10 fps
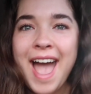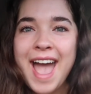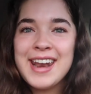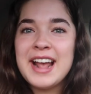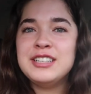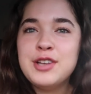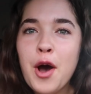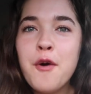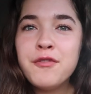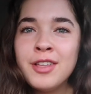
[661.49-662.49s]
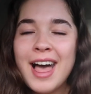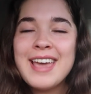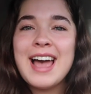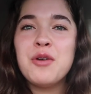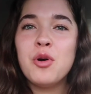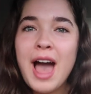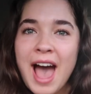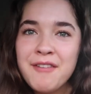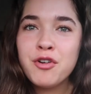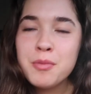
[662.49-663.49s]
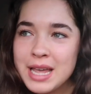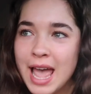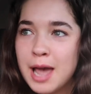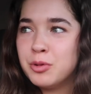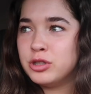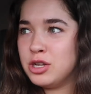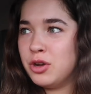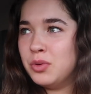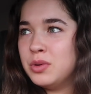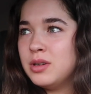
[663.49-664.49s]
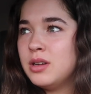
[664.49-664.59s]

and I don't feel like I will ever be able to.